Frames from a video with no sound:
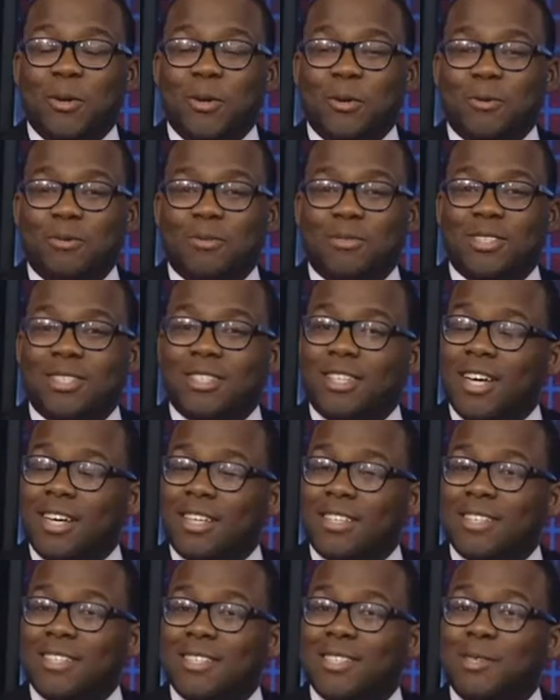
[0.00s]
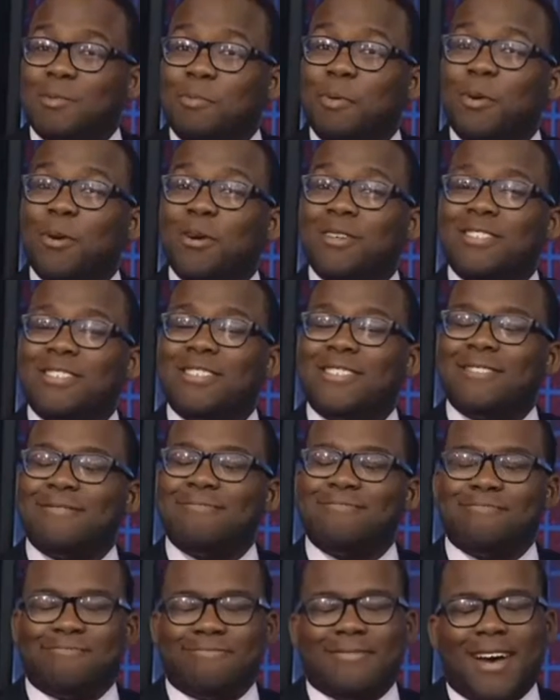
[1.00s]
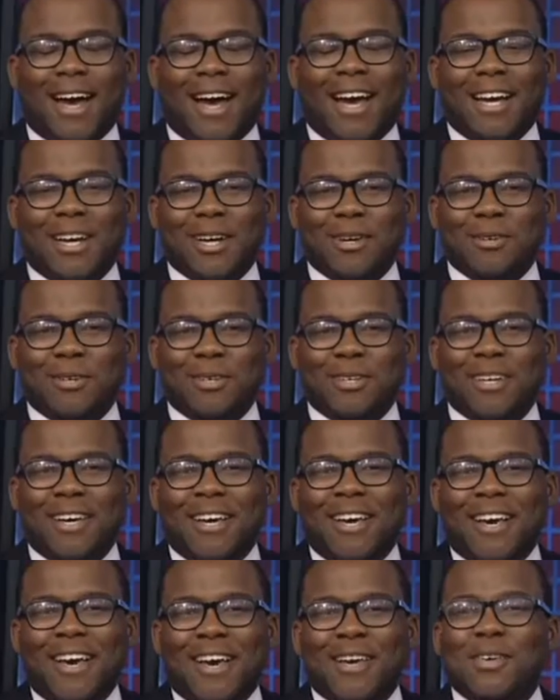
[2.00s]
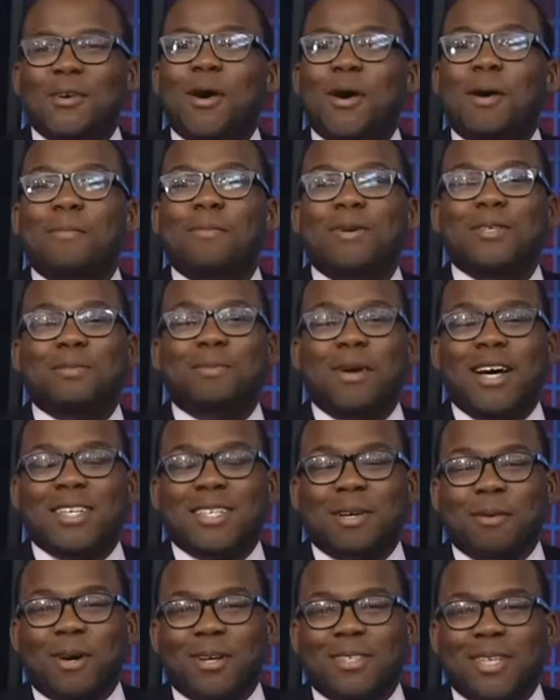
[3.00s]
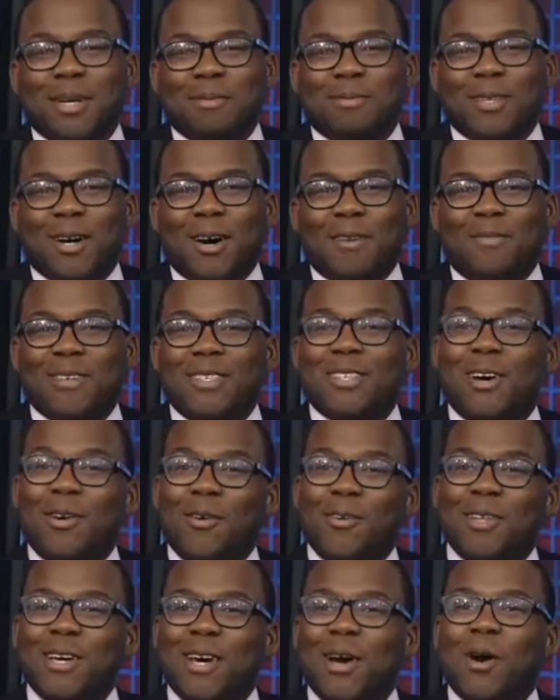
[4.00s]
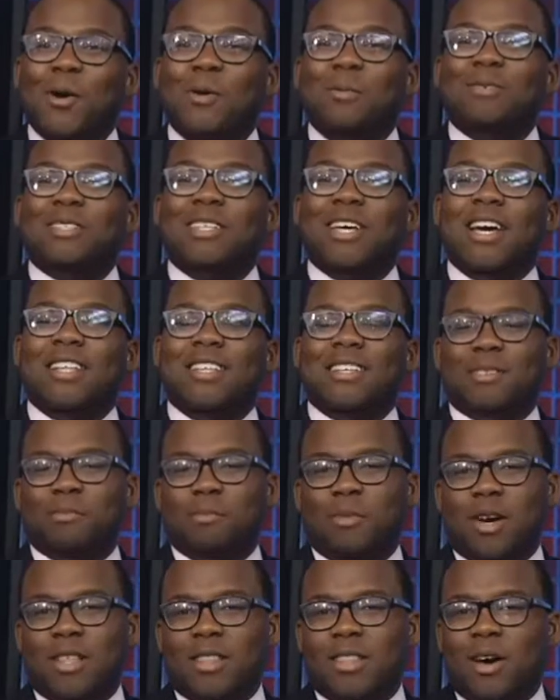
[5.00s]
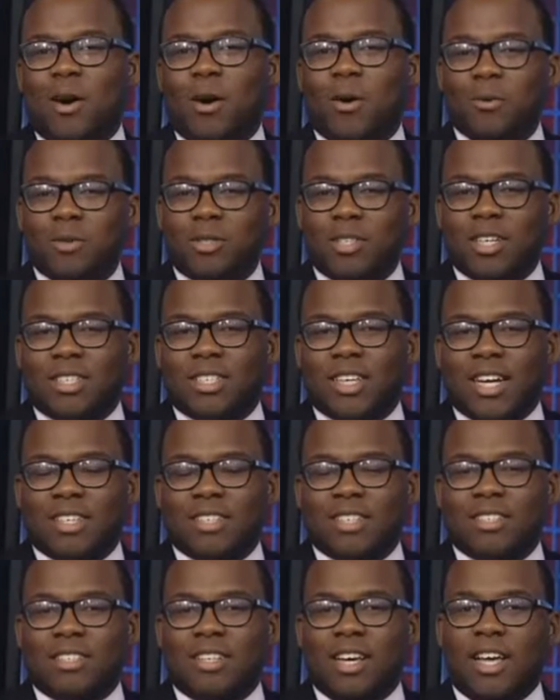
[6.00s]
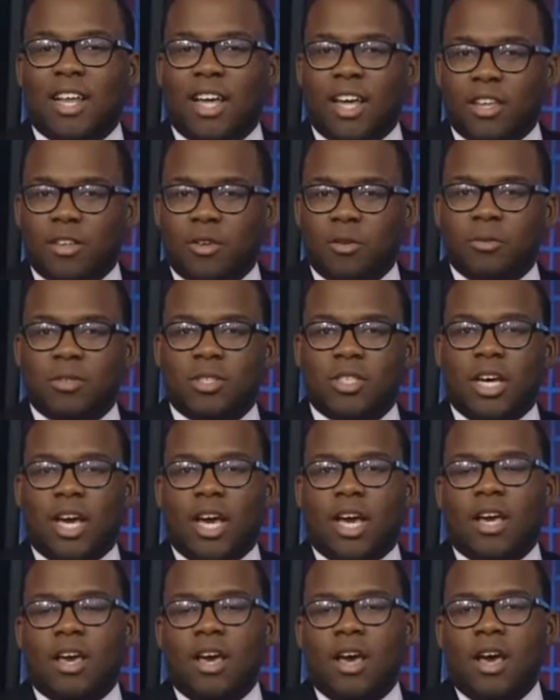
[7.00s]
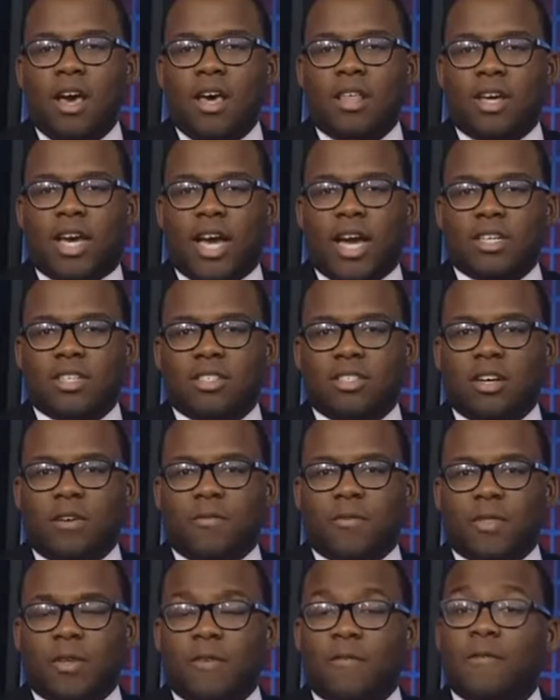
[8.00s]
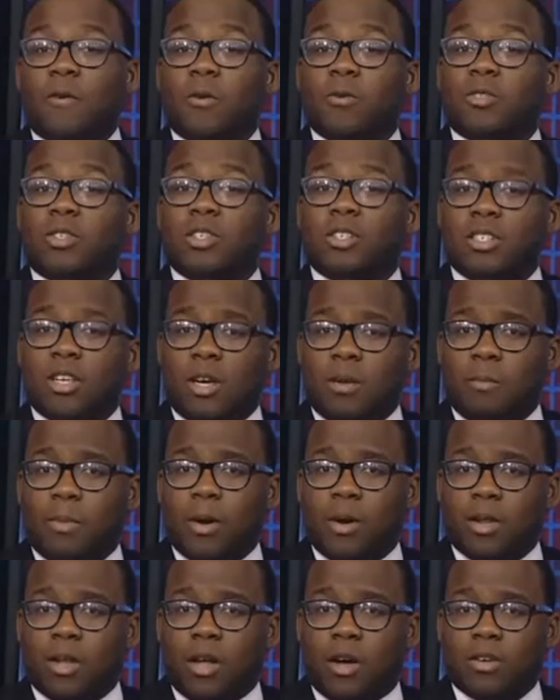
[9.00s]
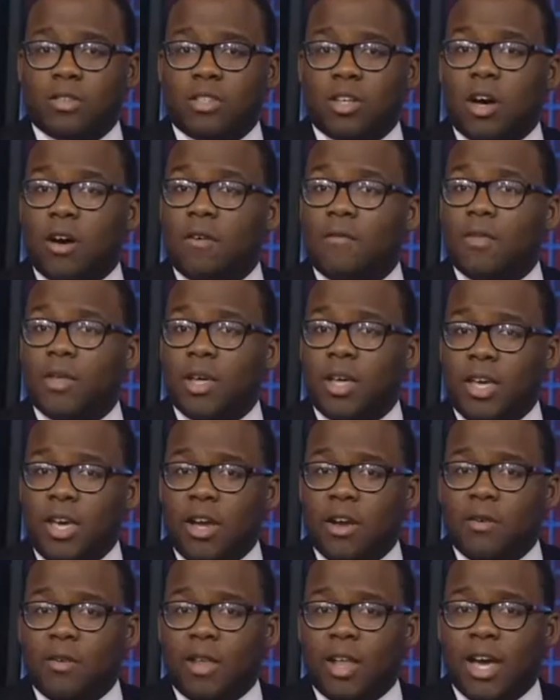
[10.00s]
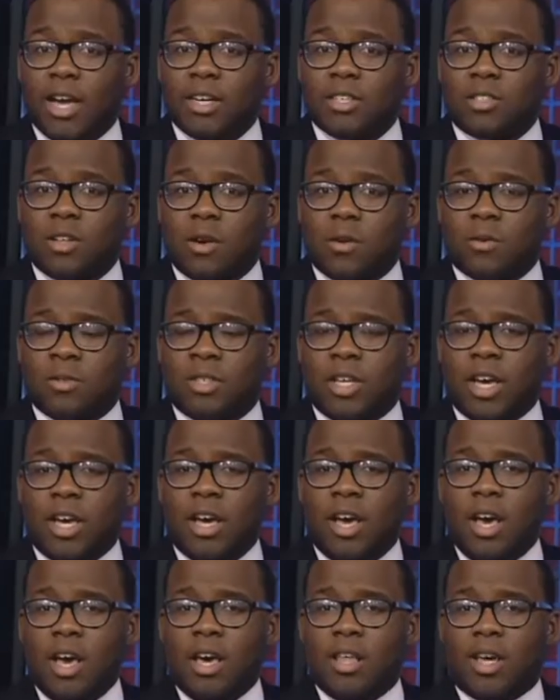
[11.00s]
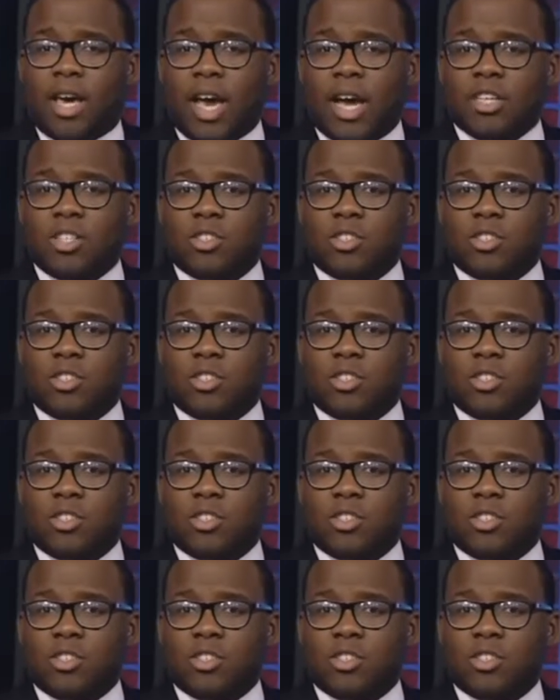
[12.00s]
of you. Stick to sports. I hear you. UL men's basketball tips off its only homestand this month, hosting Texas State and UTA. The Cajuns suffered their first Sun Belt loss of the year last Thursday. The